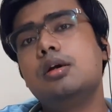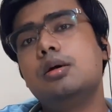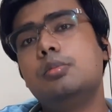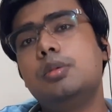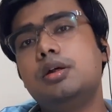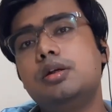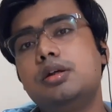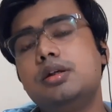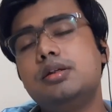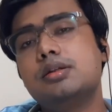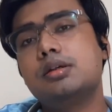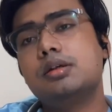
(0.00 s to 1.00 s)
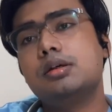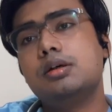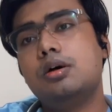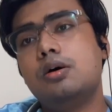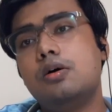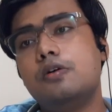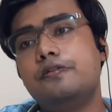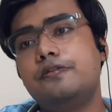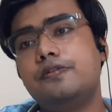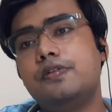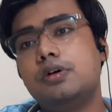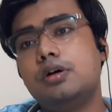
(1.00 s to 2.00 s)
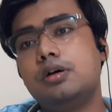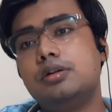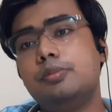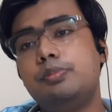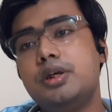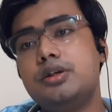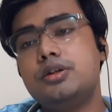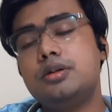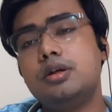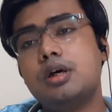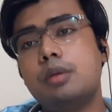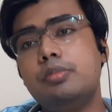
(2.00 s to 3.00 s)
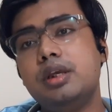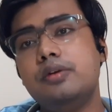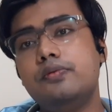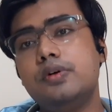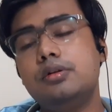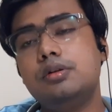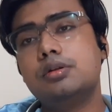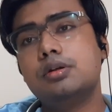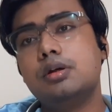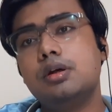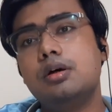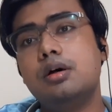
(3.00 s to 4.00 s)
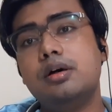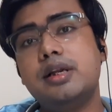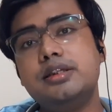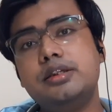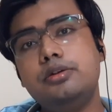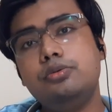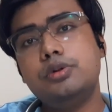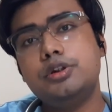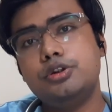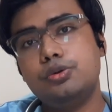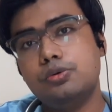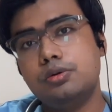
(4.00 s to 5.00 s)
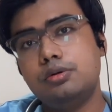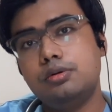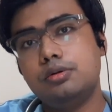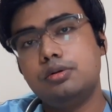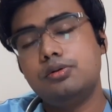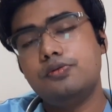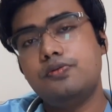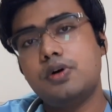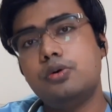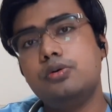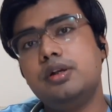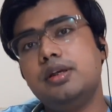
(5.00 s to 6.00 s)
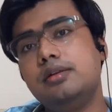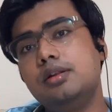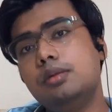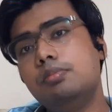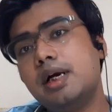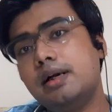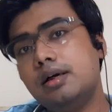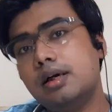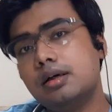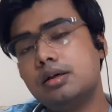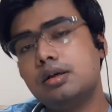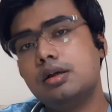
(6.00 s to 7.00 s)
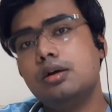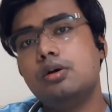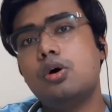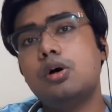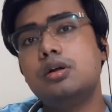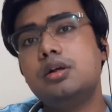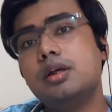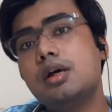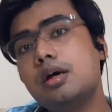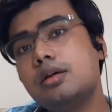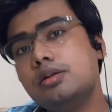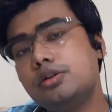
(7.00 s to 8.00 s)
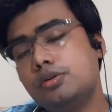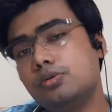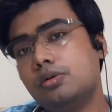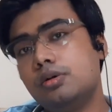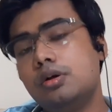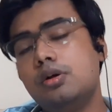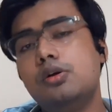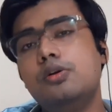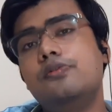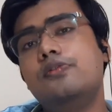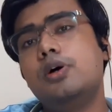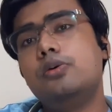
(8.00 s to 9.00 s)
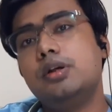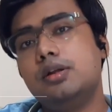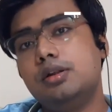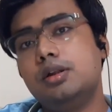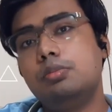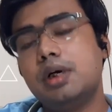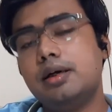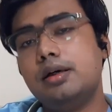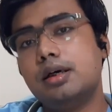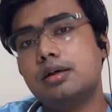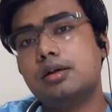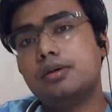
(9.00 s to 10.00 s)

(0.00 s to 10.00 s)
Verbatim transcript: but a risk of the patient coming with a residual stone found in the bile duct or a recurrent stone found in the bile duct.